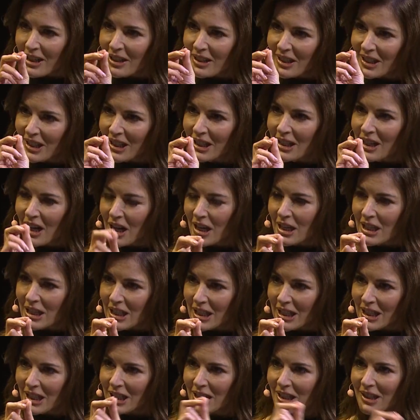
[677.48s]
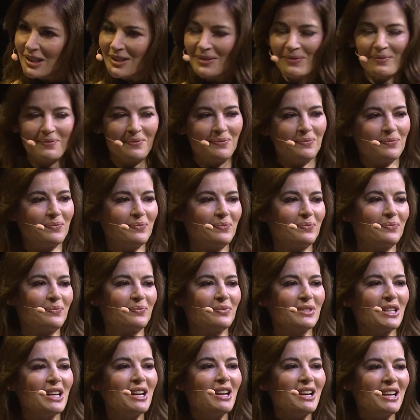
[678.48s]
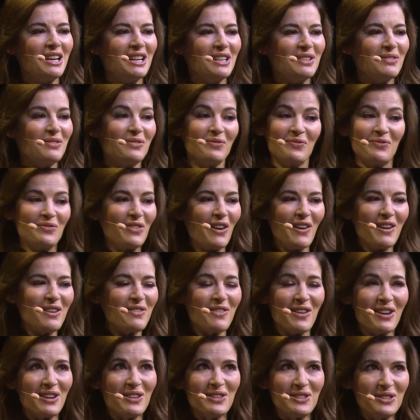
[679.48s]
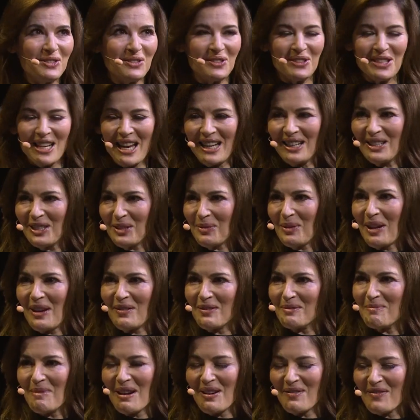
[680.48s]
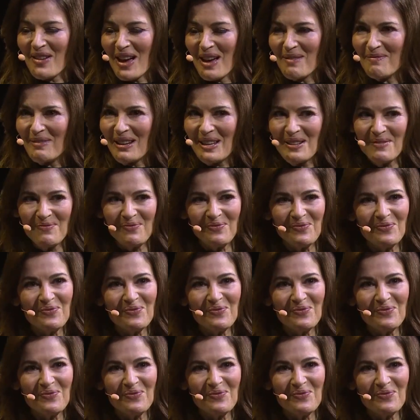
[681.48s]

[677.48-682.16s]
it and guide it. Very, very useful talents we have in my family.